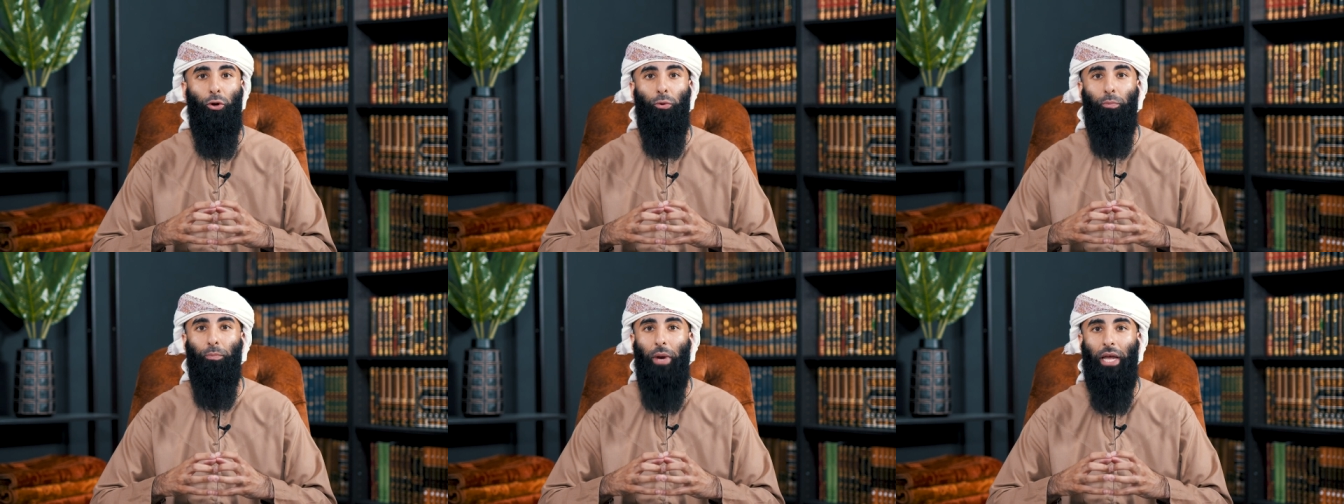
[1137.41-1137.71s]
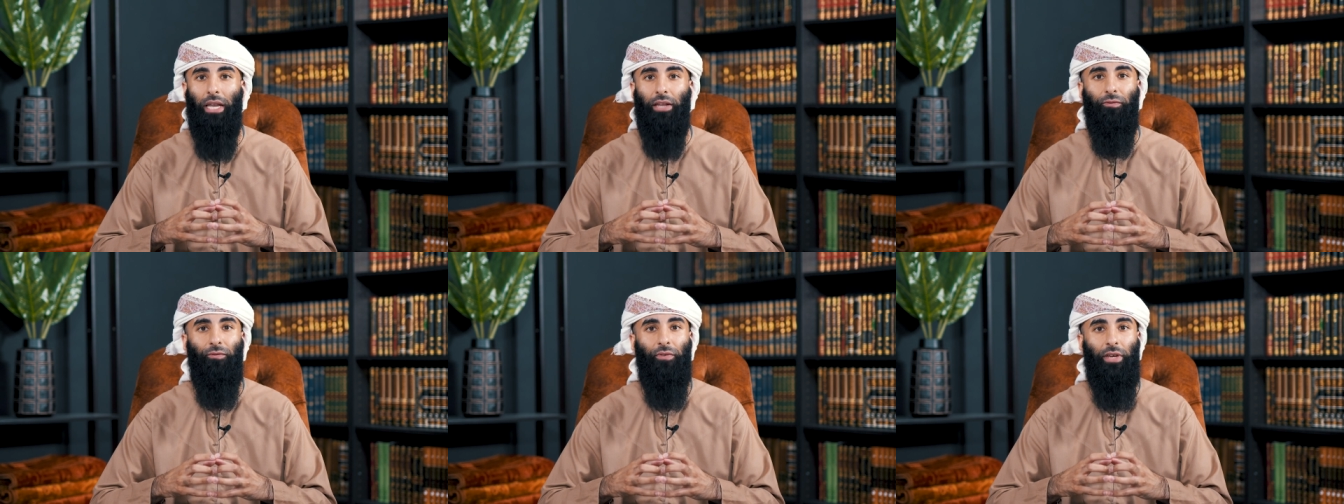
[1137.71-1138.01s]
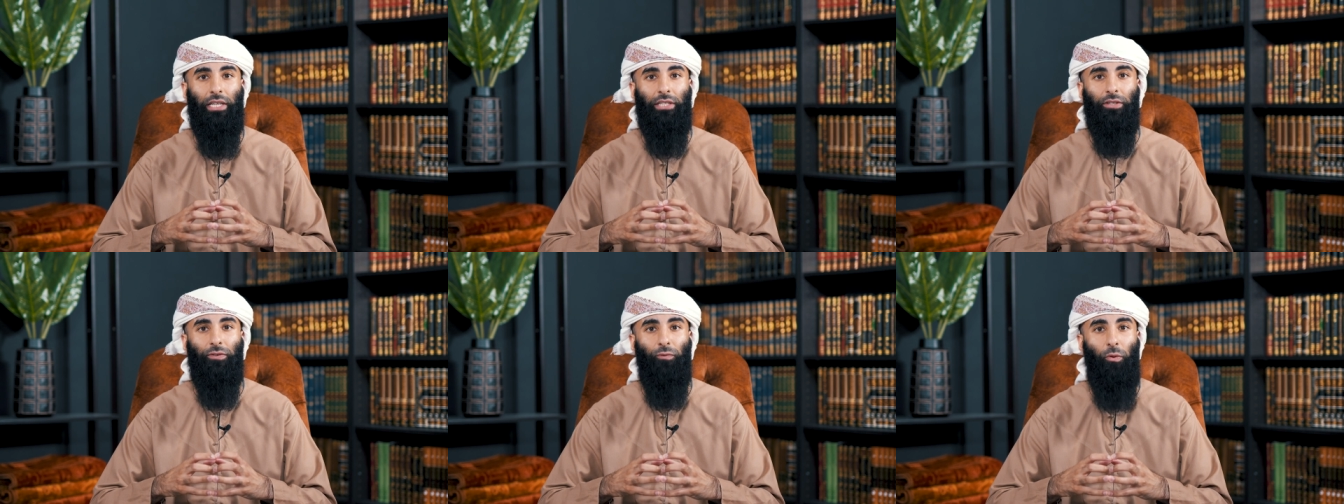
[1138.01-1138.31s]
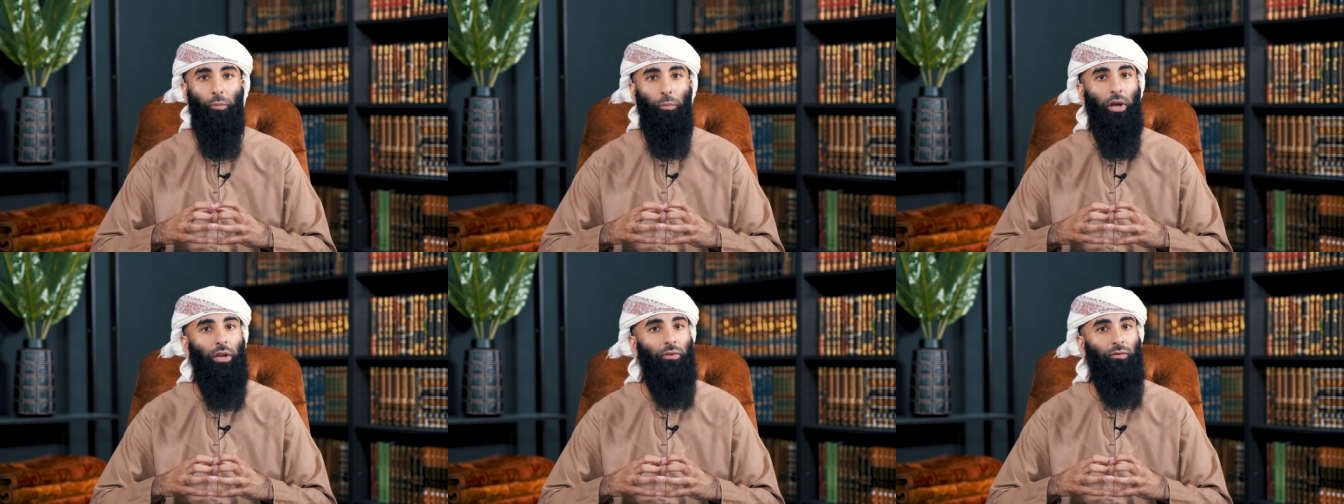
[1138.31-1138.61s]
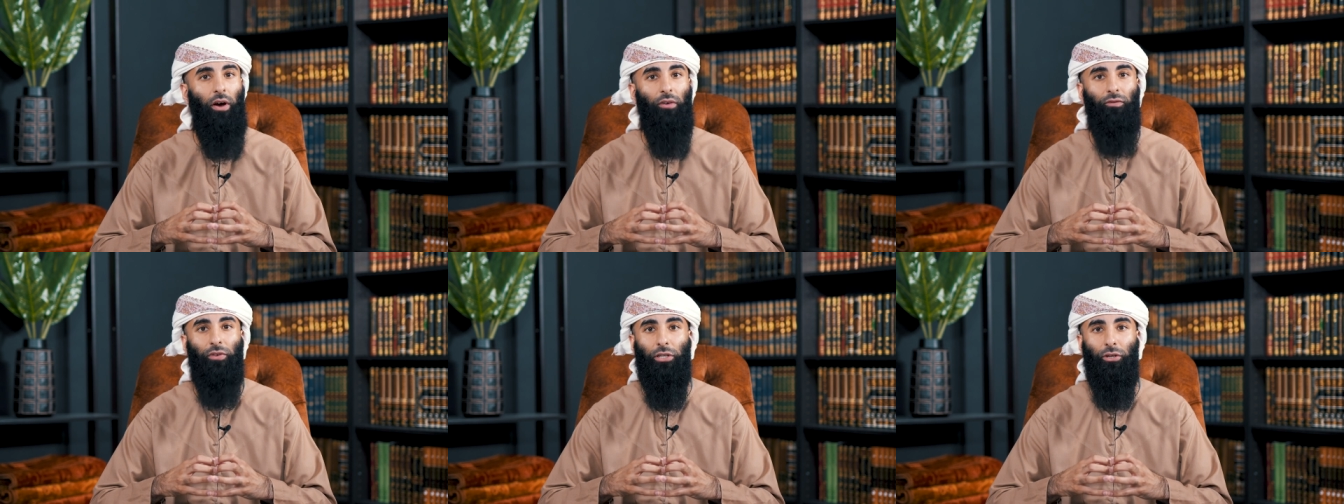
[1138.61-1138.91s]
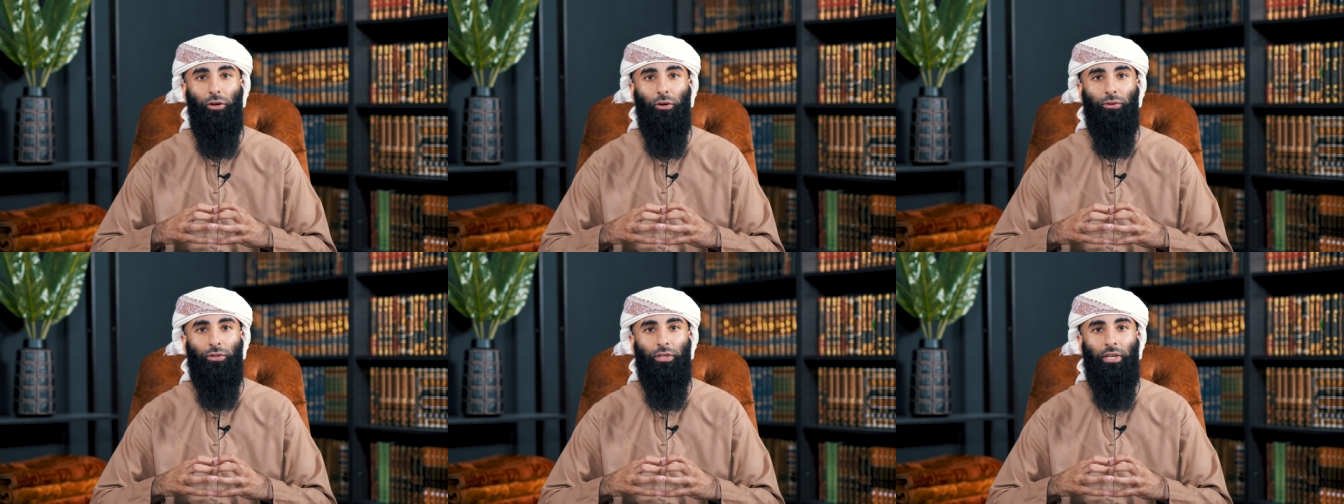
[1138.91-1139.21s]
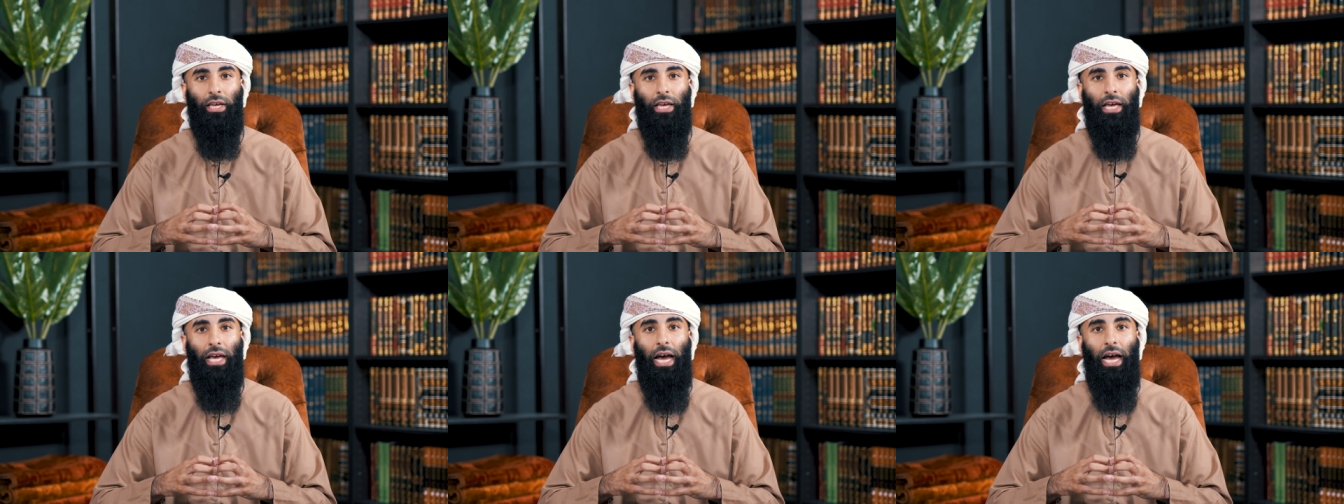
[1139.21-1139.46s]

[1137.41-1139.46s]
who benefits from one of our videos